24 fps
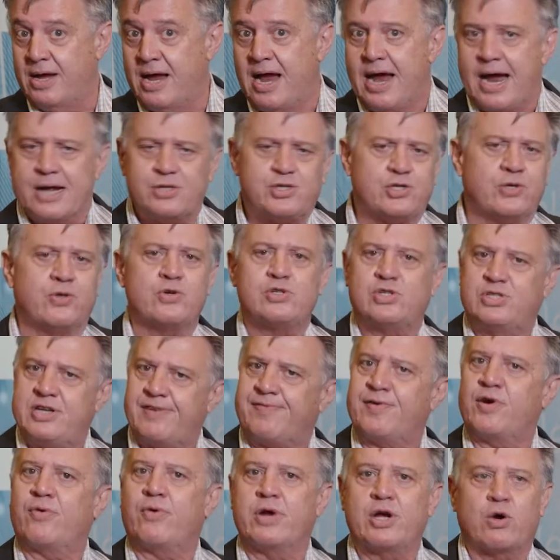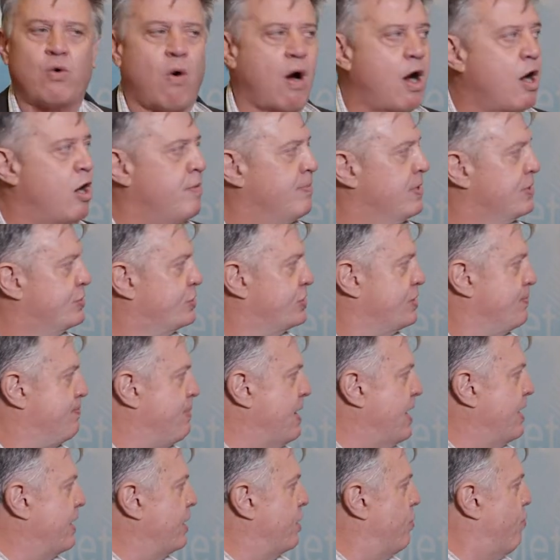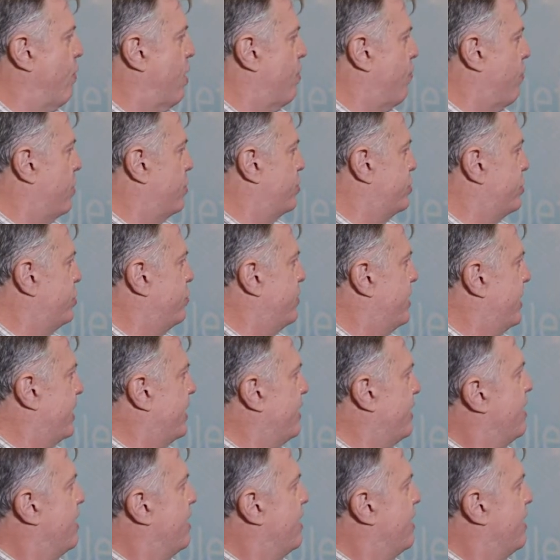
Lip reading: And so there's different requirements depending on what we're doing.